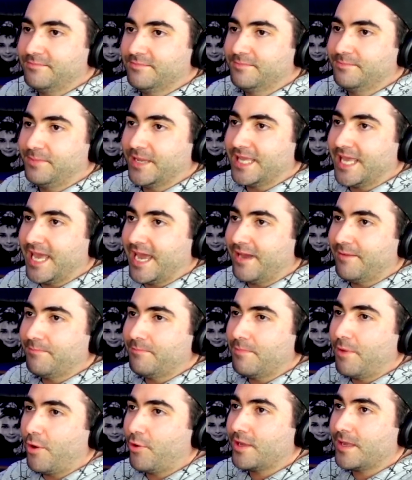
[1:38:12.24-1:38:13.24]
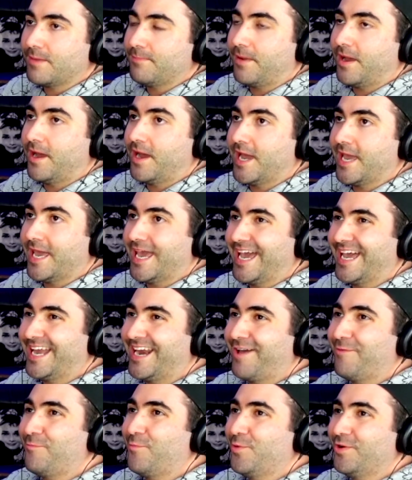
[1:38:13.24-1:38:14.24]
But yeah, American Pie, and
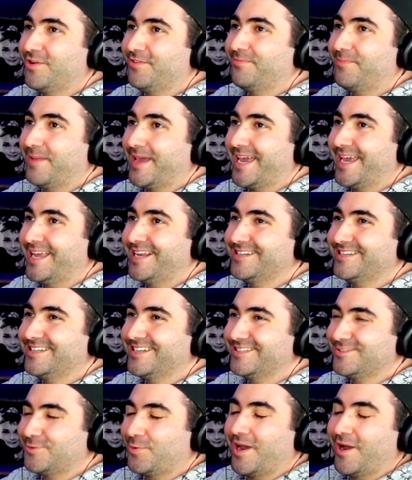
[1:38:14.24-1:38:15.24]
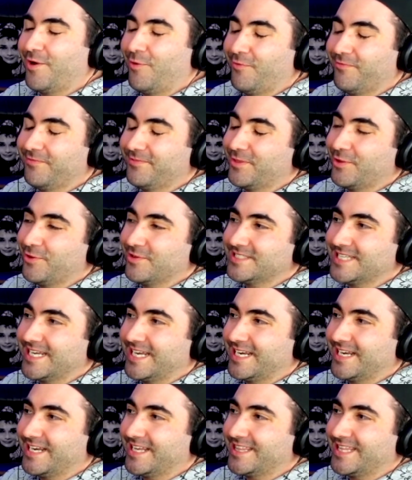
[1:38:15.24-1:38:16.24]
I would have been 12,
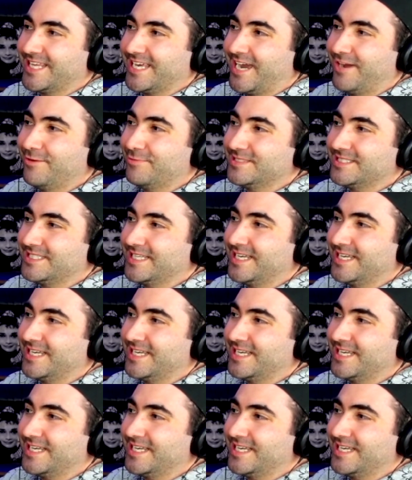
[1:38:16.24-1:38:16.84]
13, I think. I think